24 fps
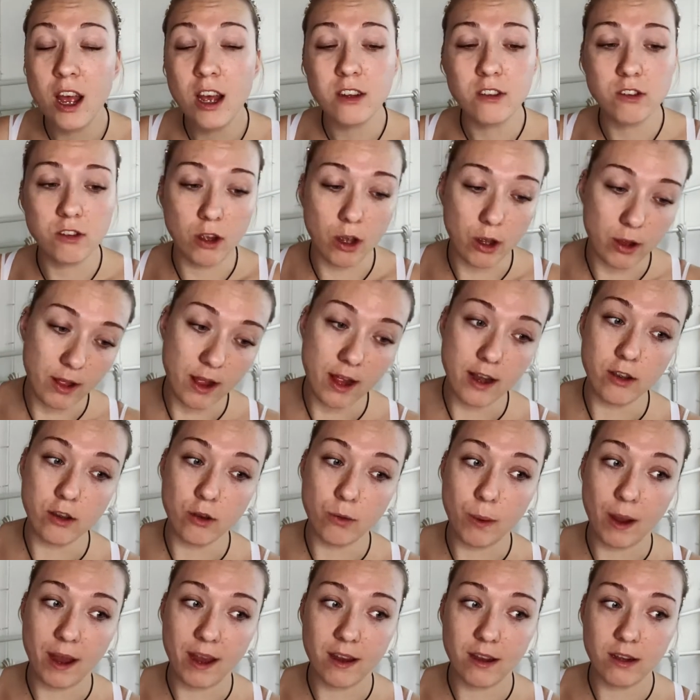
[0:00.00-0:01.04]
so then
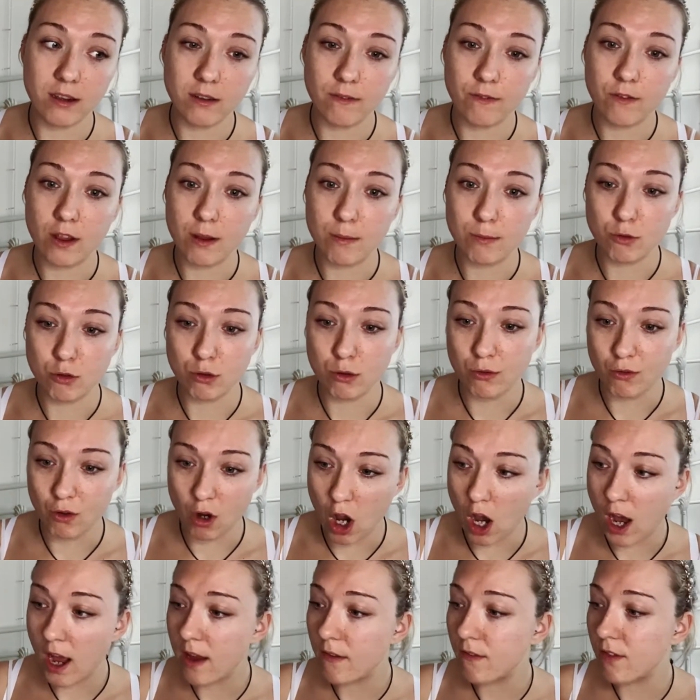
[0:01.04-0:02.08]
you wait for them to
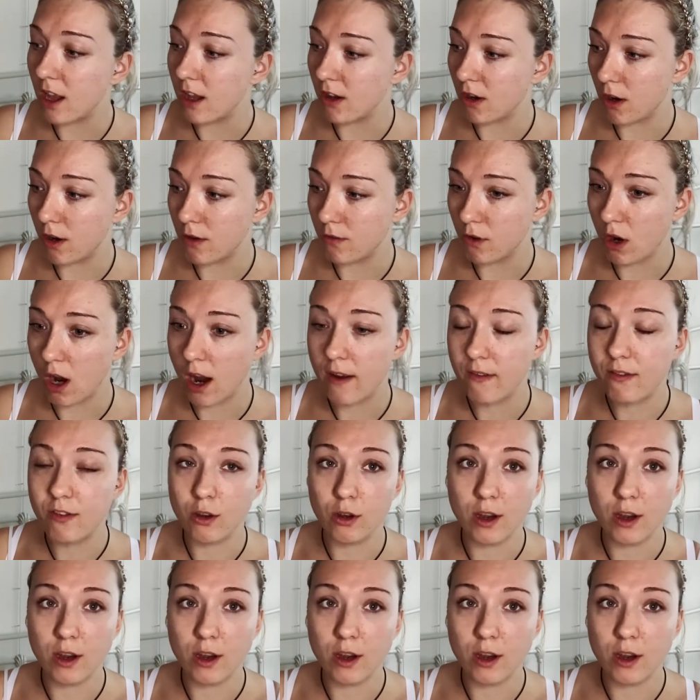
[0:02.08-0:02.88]
arrive, they don't arrive,